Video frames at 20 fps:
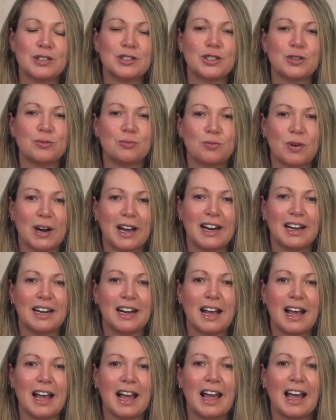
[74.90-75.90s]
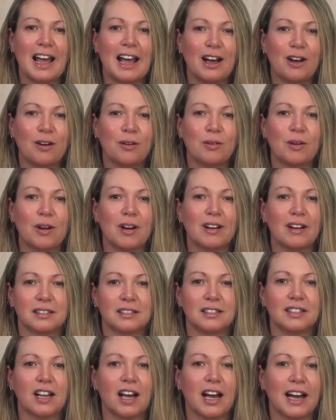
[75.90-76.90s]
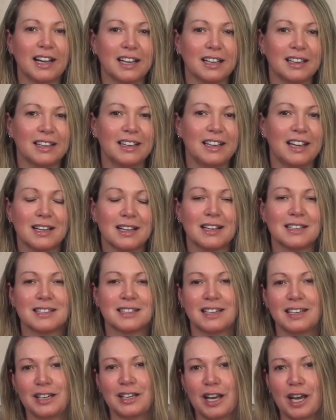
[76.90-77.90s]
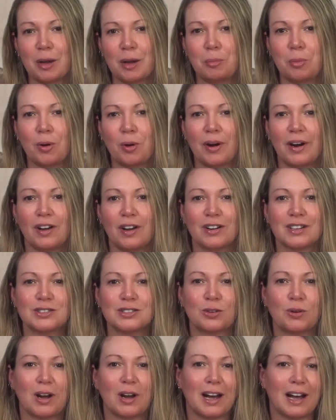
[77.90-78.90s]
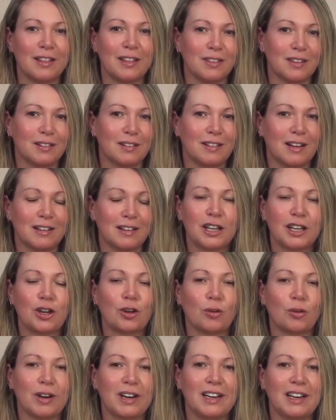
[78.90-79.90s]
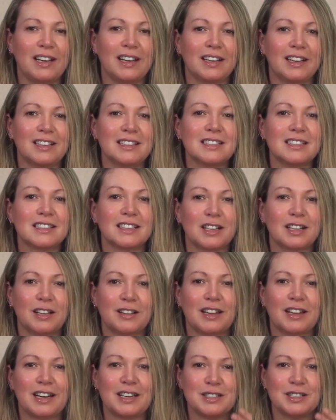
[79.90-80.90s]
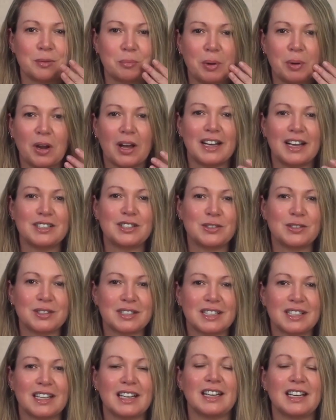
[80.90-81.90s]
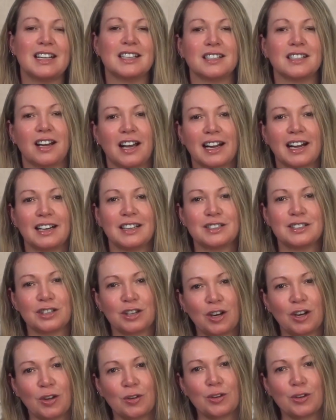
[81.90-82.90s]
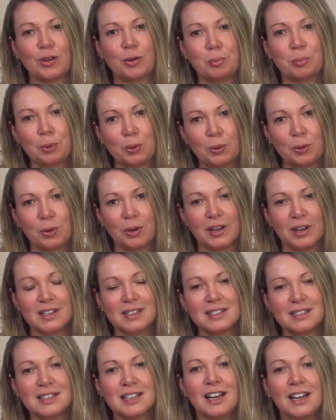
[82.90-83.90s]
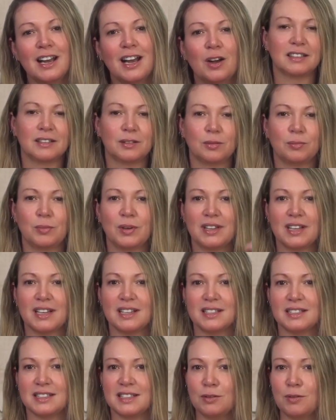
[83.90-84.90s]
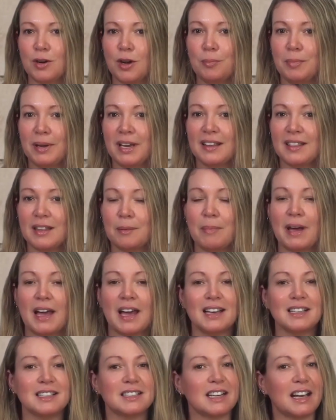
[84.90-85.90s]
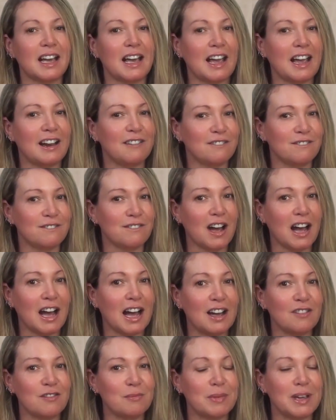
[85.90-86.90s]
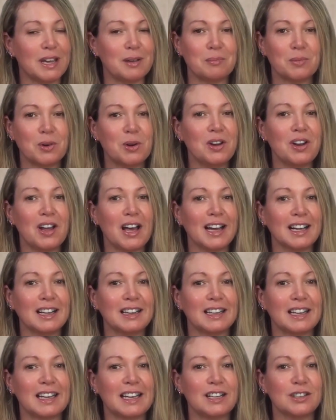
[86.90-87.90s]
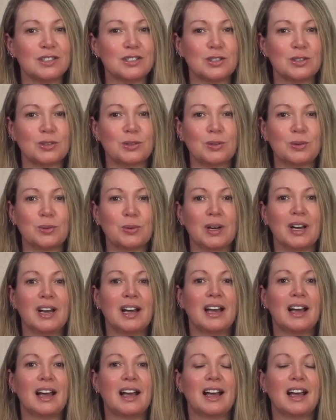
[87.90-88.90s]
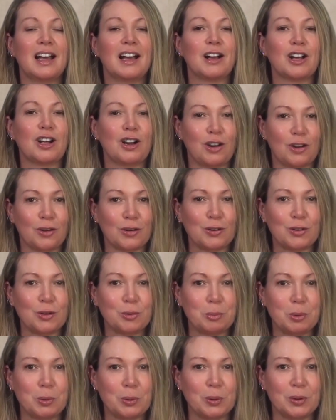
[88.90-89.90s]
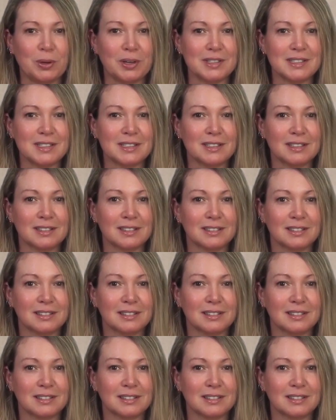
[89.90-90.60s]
to rate how likely a skincare product or other ingredient that is applied to your skin is likely to clog your pores, with 0 being the best and 5 being more likely to clog your pores